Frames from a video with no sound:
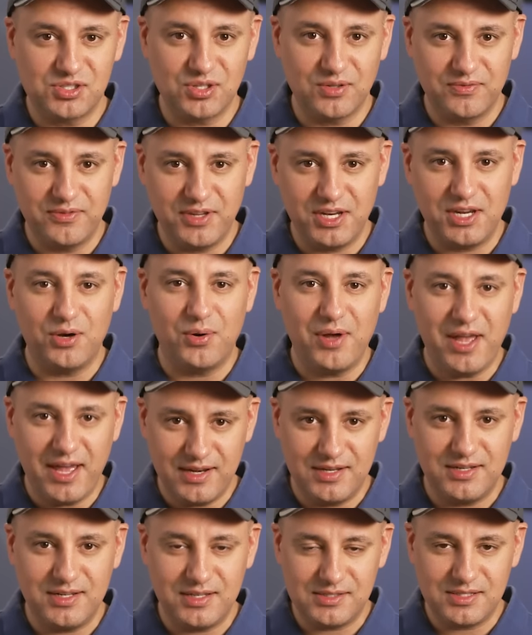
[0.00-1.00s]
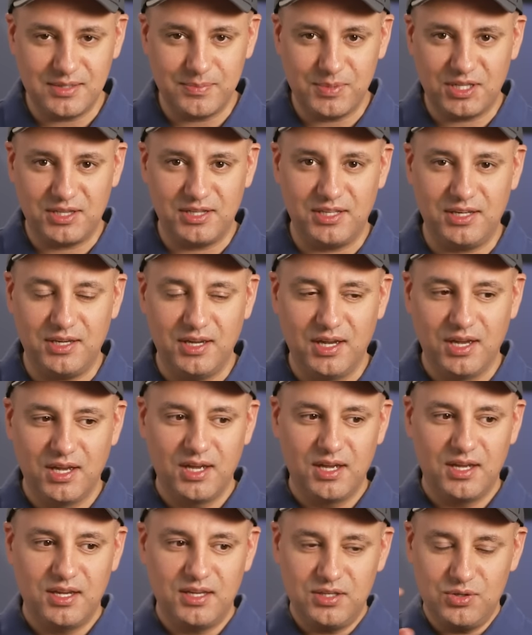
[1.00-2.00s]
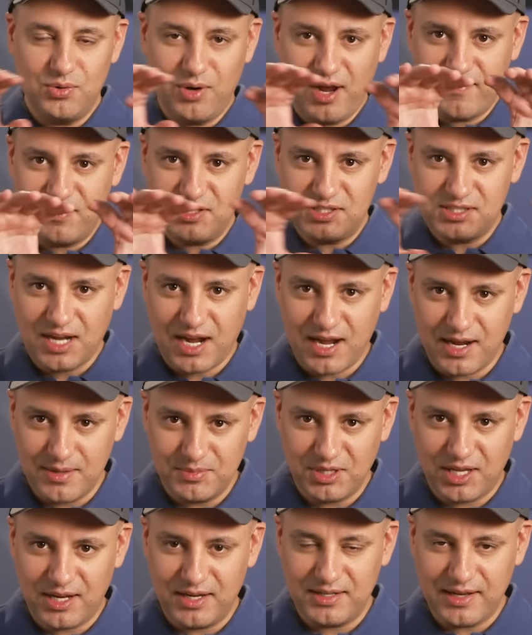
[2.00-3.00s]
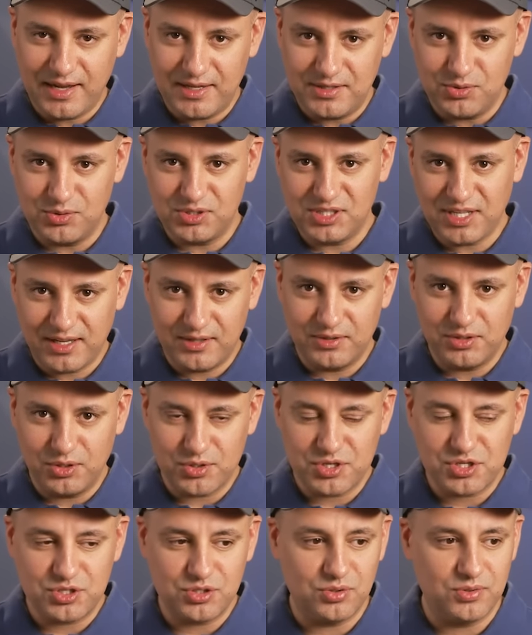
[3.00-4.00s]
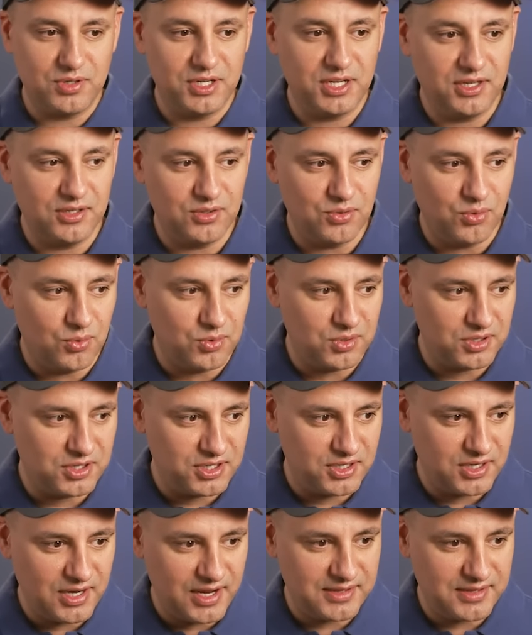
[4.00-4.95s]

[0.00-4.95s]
So video editing typically you have a timeline and you tell your story in order.